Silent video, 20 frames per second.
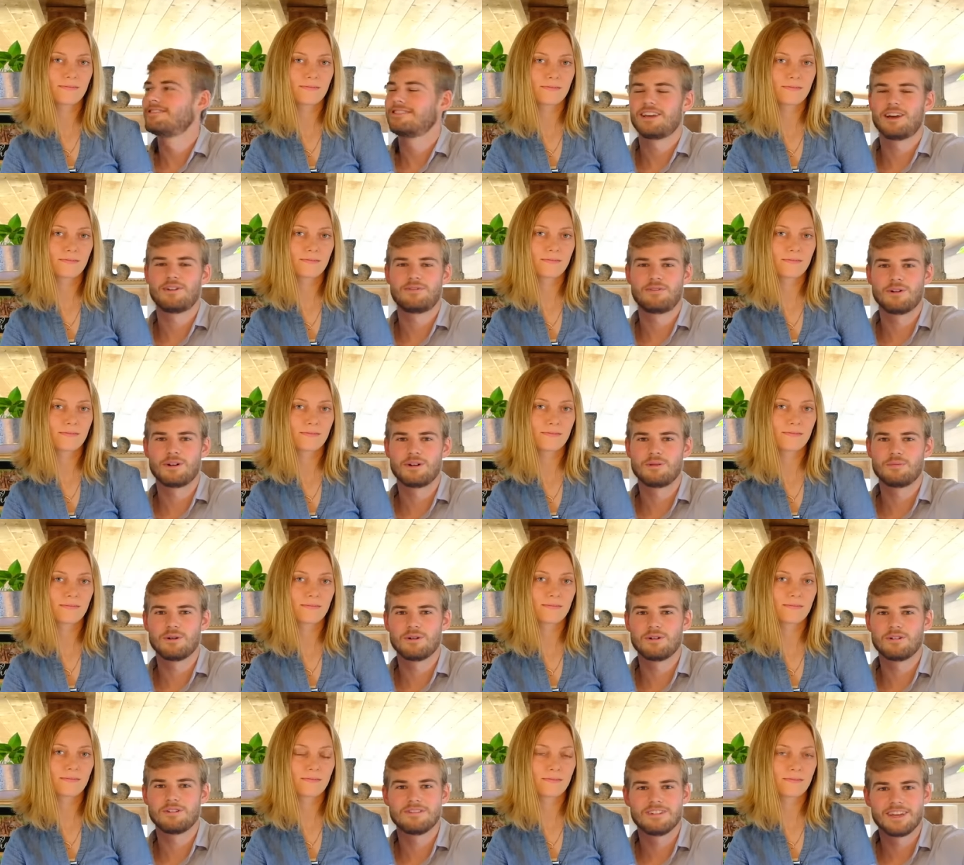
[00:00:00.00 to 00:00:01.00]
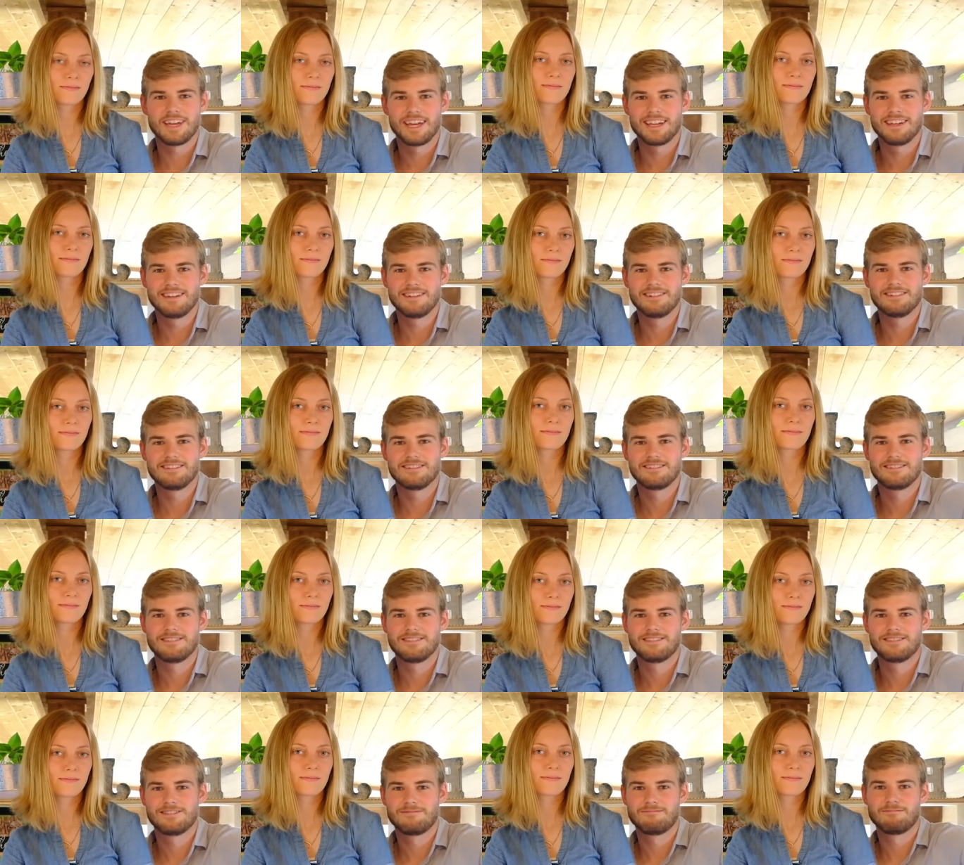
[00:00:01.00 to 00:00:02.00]
Speaker 1: affordable and
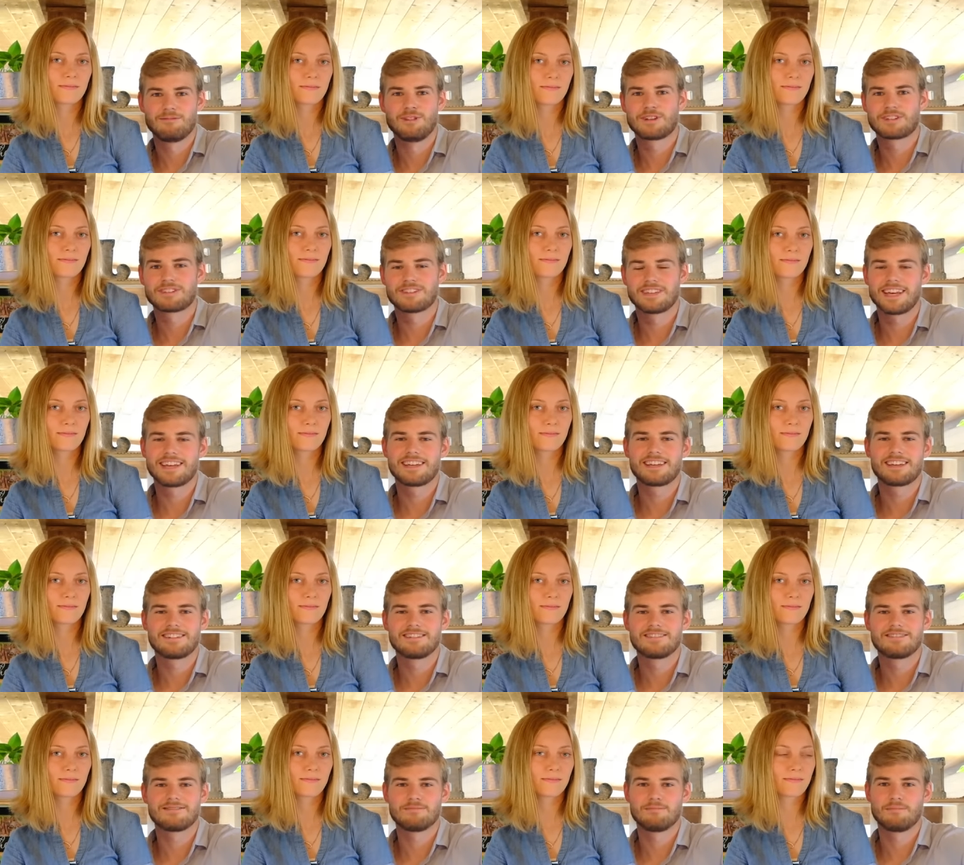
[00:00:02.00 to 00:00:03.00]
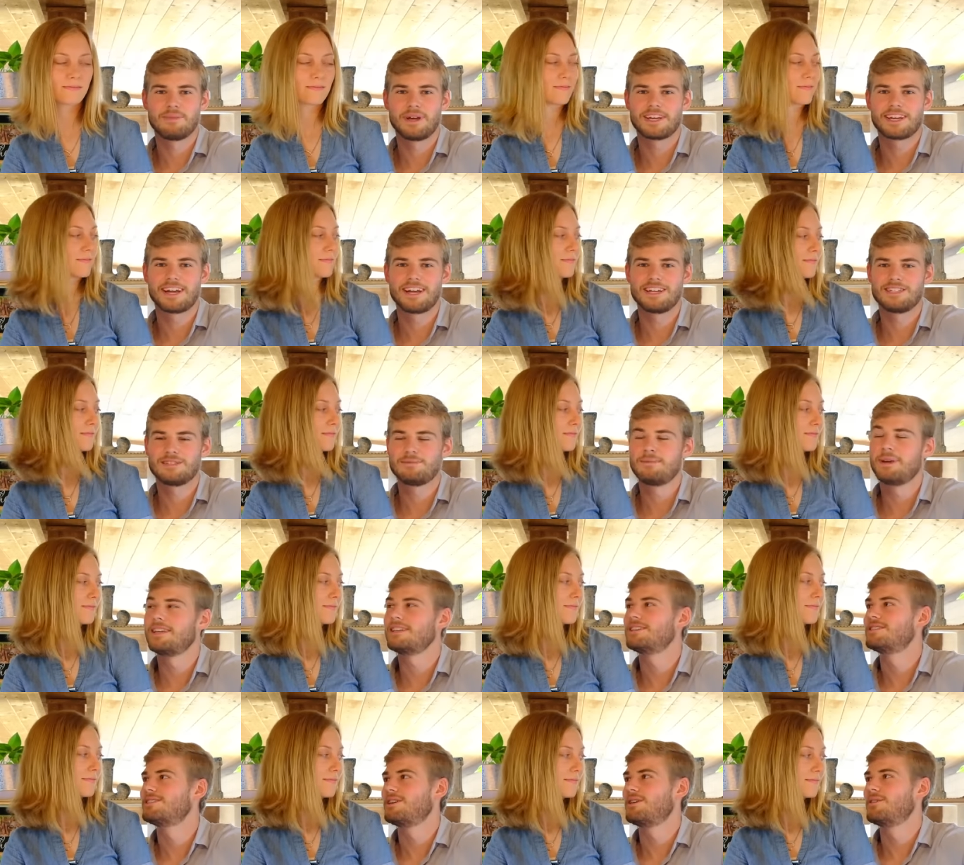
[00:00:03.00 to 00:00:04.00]
looks like my kind of space.
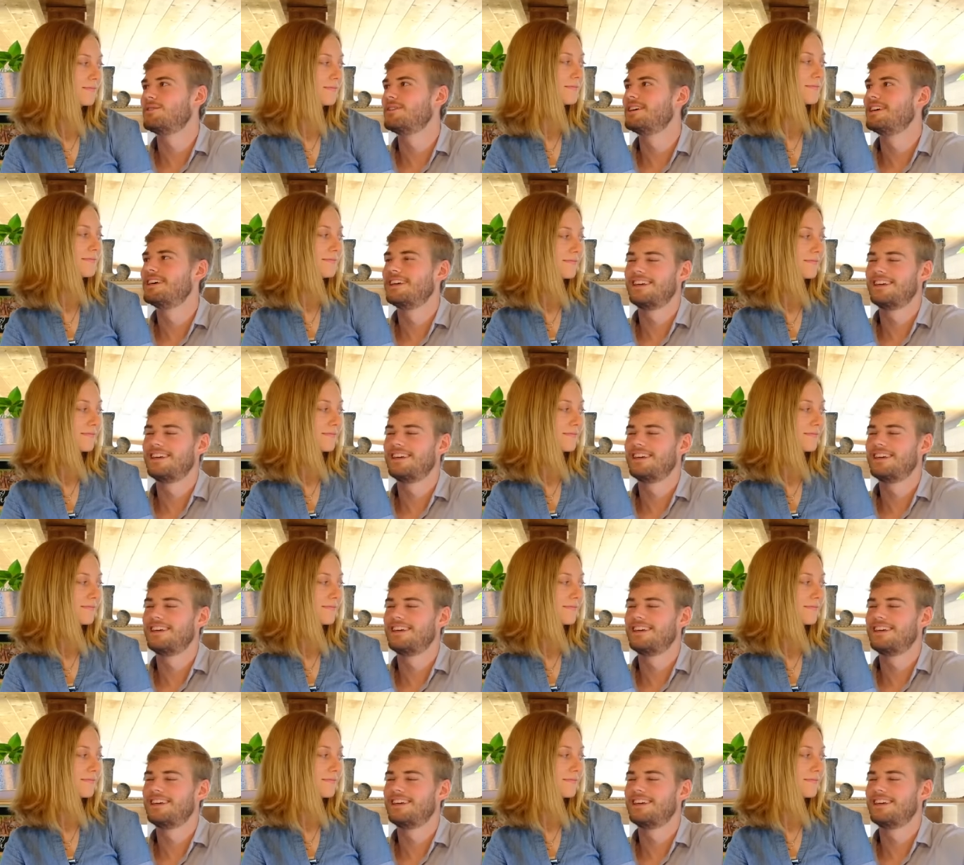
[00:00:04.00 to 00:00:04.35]
So